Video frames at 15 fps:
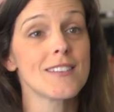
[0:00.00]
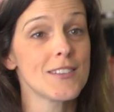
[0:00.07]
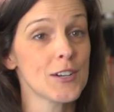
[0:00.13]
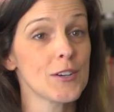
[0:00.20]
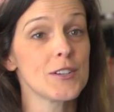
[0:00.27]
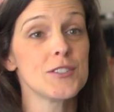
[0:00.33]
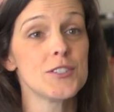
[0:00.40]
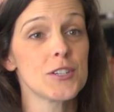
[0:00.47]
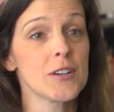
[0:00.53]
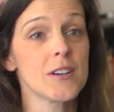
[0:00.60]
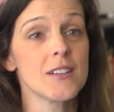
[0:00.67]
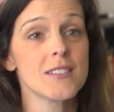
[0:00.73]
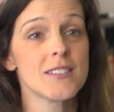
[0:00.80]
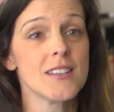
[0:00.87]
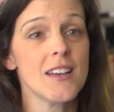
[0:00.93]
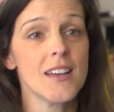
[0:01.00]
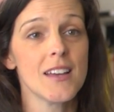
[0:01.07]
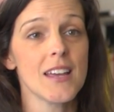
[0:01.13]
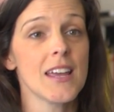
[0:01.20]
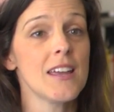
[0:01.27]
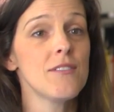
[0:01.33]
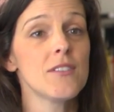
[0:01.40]
and their endurance,
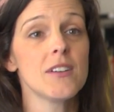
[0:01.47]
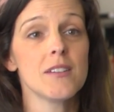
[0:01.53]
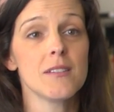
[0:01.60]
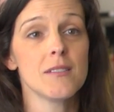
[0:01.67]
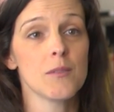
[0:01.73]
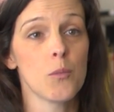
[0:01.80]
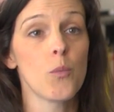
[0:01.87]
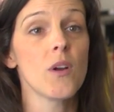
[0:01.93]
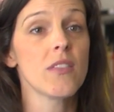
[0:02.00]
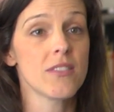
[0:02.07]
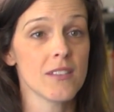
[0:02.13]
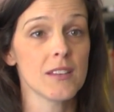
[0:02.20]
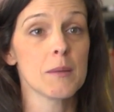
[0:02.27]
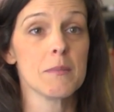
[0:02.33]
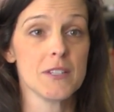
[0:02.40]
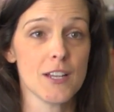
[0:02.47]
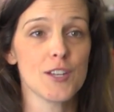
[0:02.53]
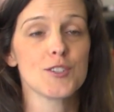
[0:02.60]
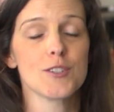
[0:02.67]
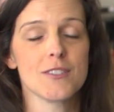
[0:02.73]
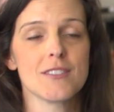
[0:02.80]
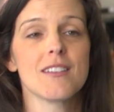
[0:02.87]
even with the
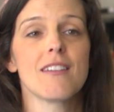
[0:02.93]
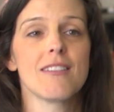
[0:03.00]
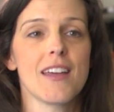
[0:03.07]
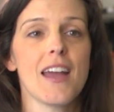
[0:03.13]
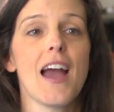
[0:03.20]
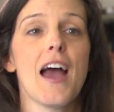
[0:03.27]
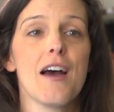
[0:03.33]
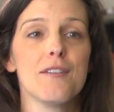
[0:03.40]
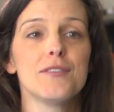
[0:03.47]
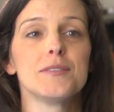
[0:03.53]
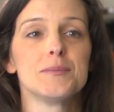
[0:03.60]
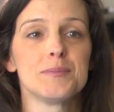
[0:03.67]
limitations that they have.